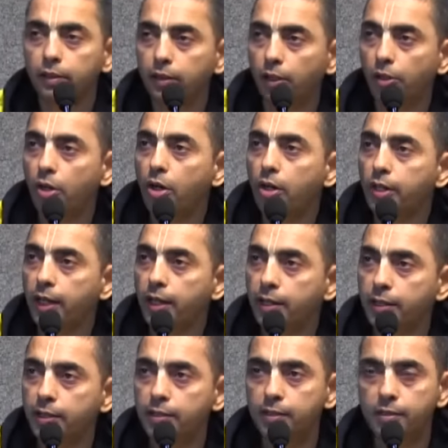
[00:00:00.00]
the Lord and
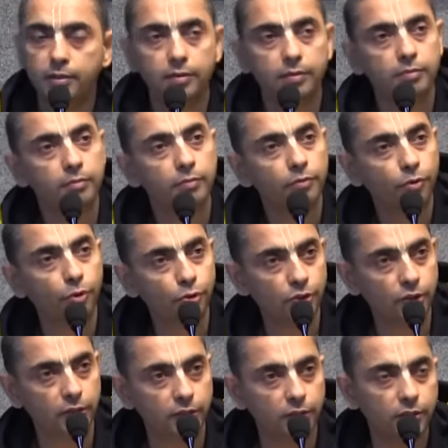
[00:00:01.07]
his
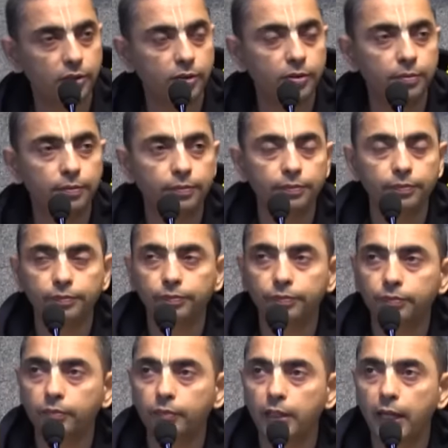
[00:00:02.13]
forces.
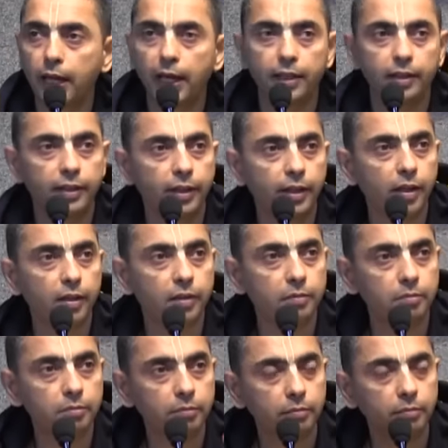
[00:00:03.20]
And they are,
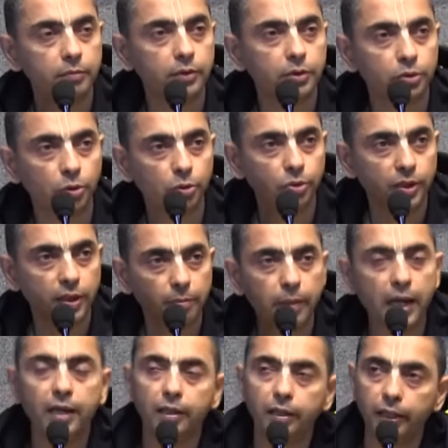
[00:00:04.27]
so to say,
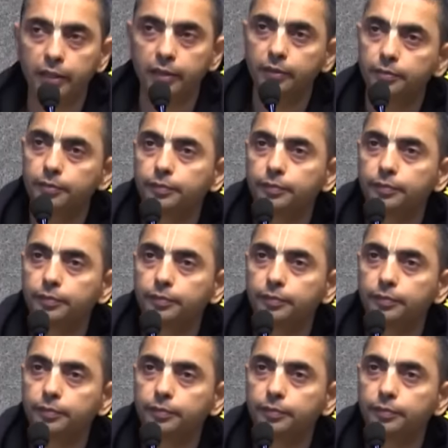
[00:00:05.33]
battling.